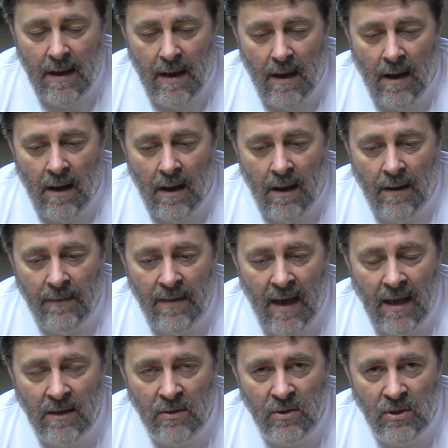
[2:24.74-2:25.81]

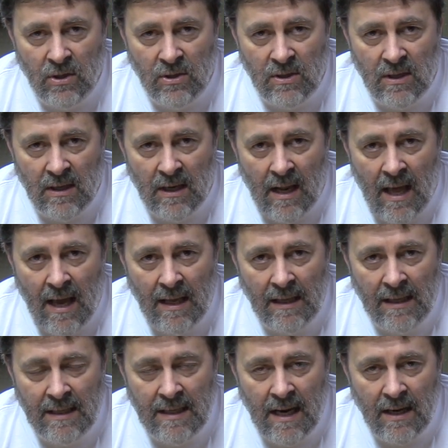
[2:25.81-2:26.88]
That is just to
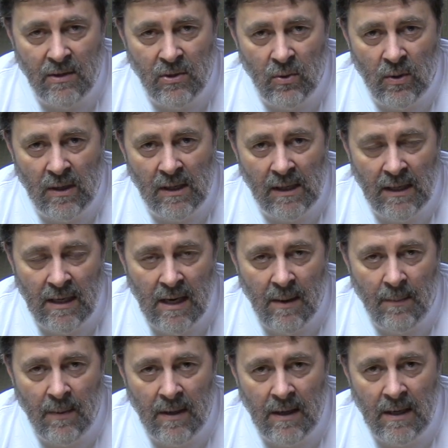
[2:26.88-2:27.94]
lightly texture and clean
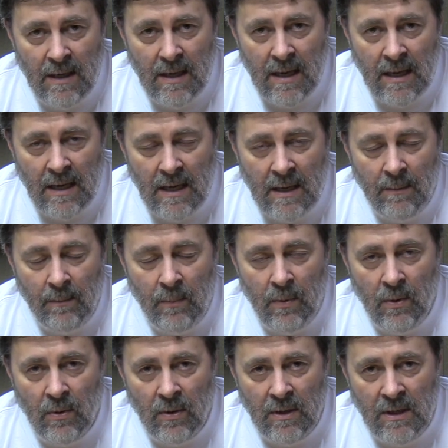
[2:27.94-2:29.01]
up any
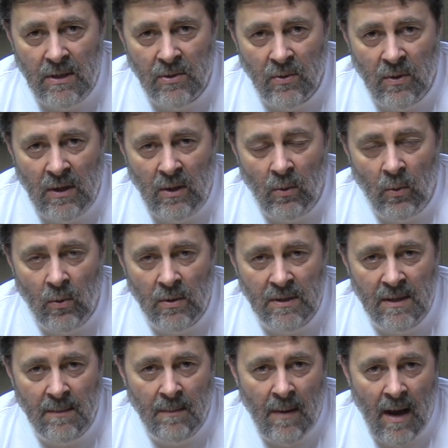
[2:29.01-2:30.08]
impurities or any
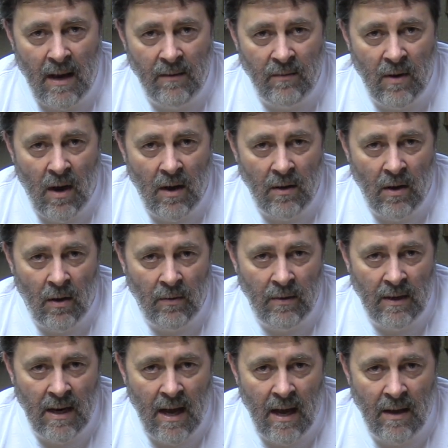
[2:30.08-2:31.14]
oils that might have gotten on
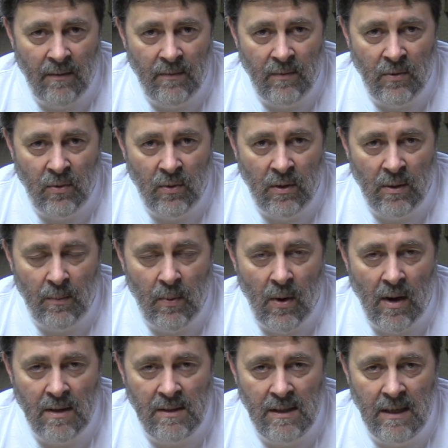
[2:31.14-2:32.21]
the knife during the
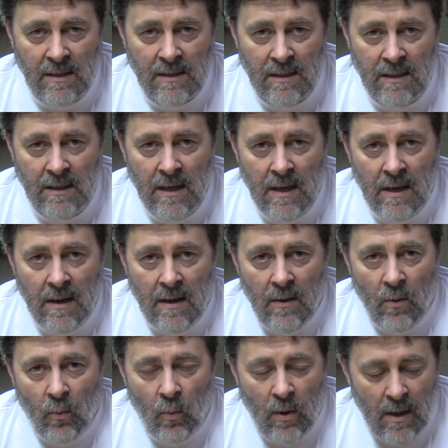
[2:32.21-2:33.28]
processing.
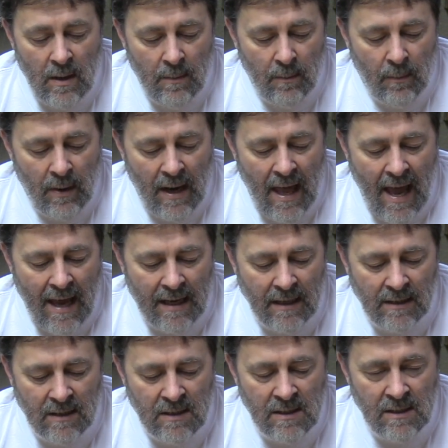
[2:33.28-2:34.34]
We
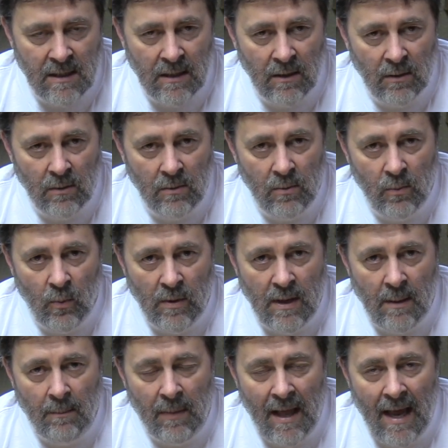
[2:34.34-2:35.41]
blacken the steel with
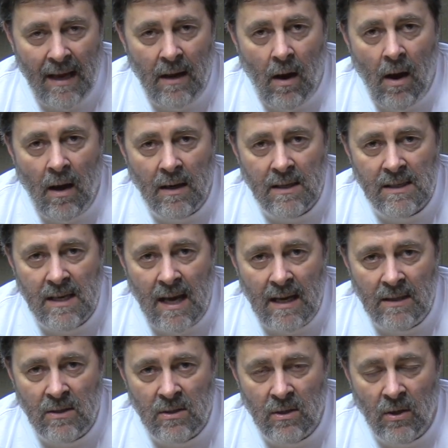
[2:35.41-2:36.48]
a black
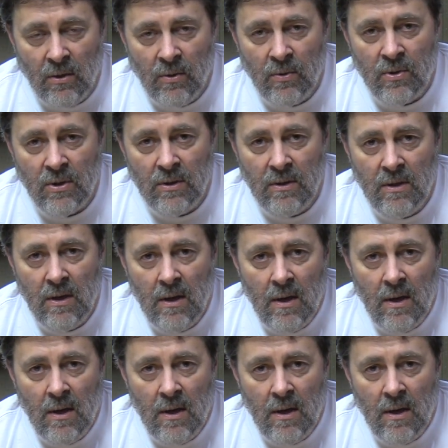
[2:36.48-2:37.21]
oxide solution.